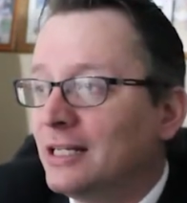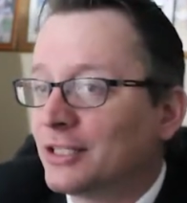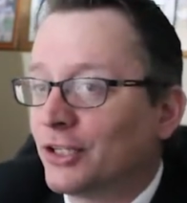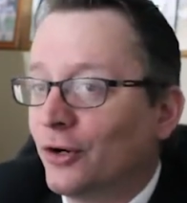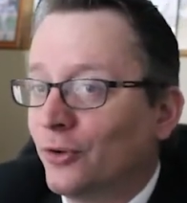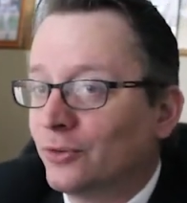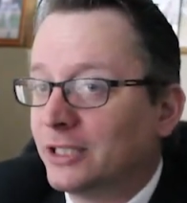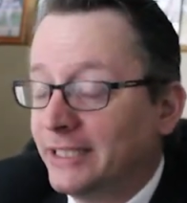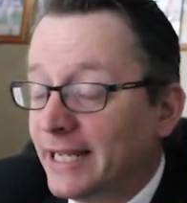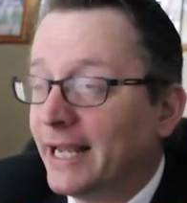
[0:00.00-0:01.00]
So
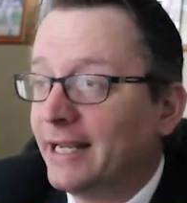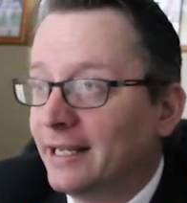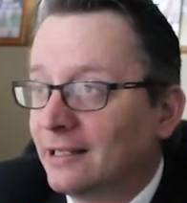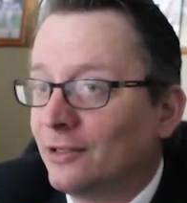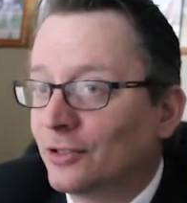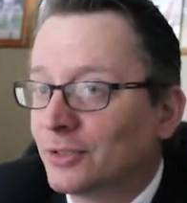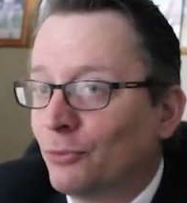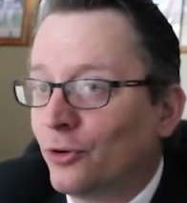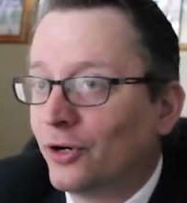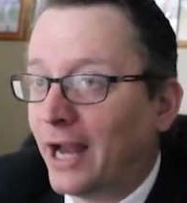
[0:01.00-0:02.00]
today it looks
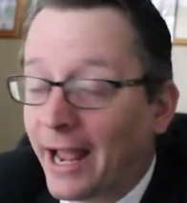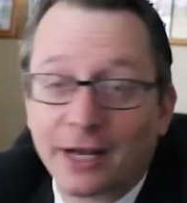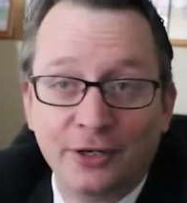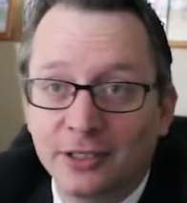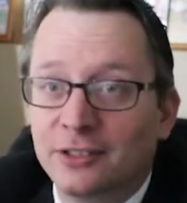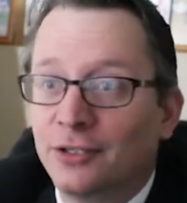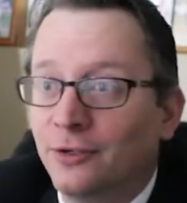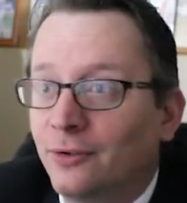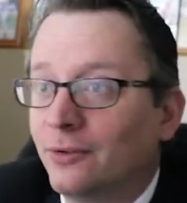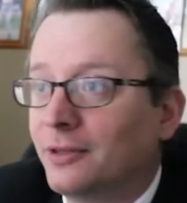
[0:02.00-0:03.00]
more accurate
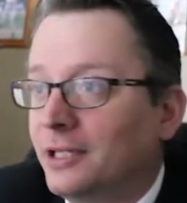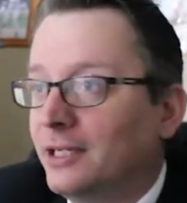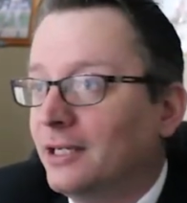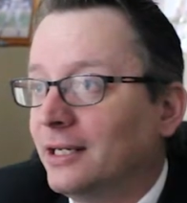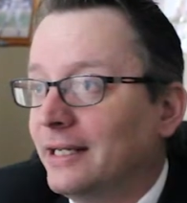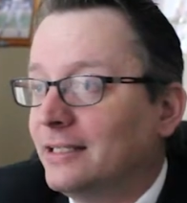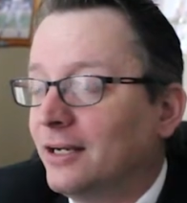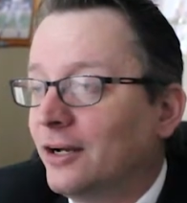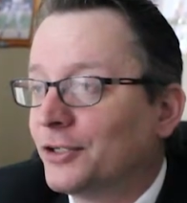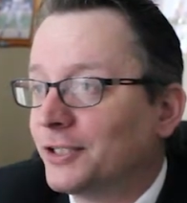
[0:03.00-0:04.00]
to the
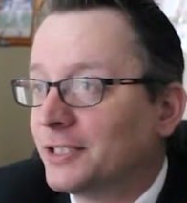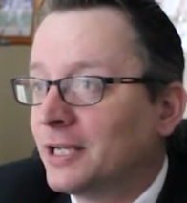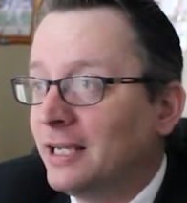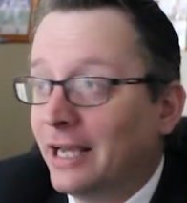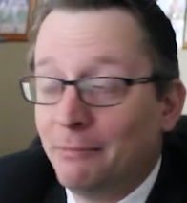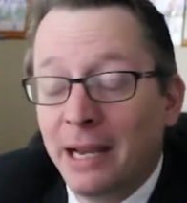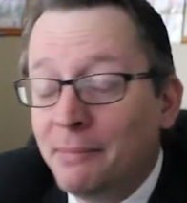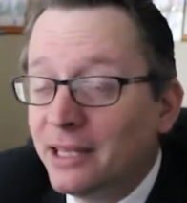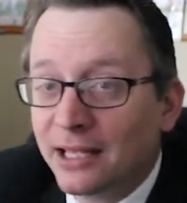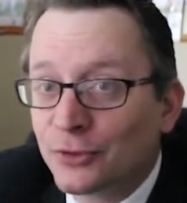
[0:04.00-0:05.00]
1800s, and
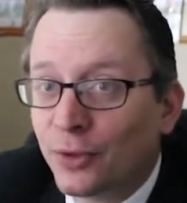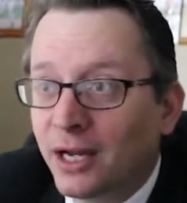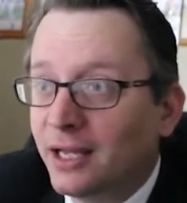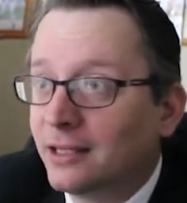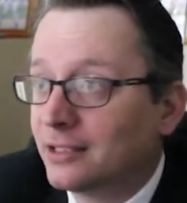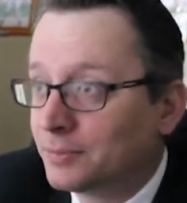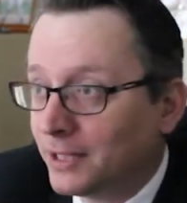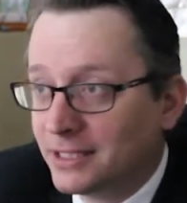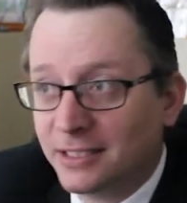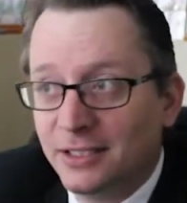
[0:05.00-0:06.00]
maybe that's why this
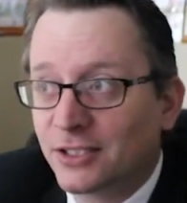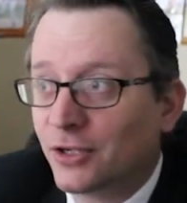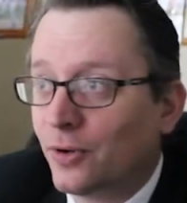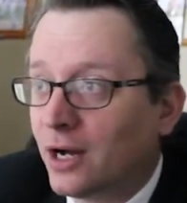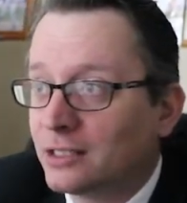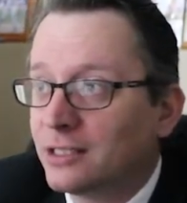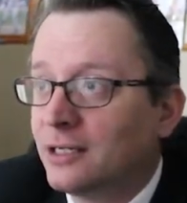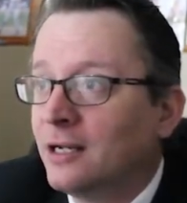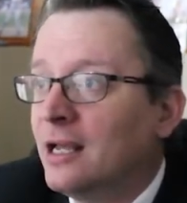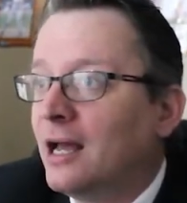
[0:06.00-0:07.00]
place is so
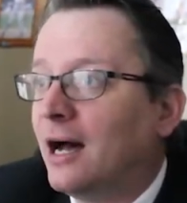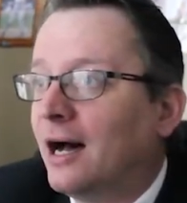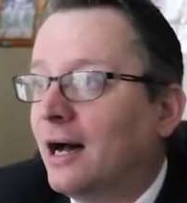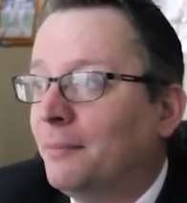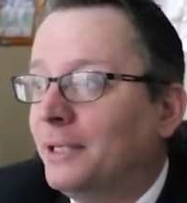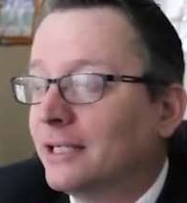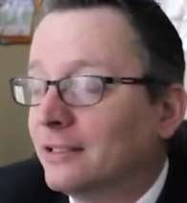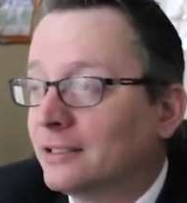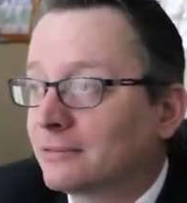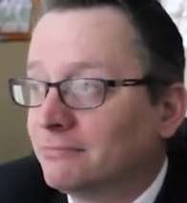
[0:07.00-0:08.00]
haunted,
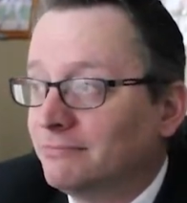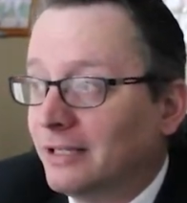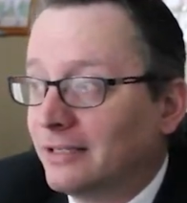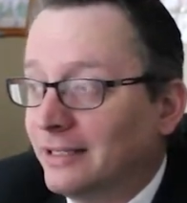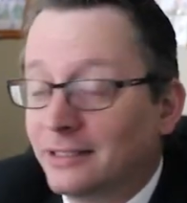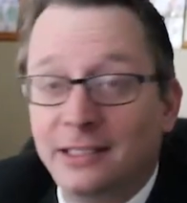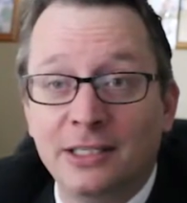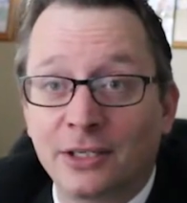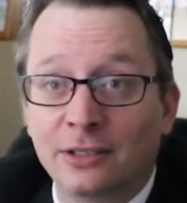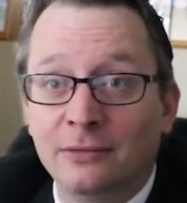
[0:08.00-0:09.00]
because
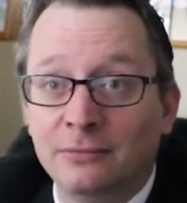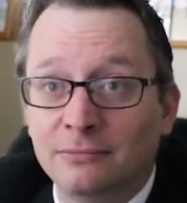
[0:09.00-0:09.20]
entities are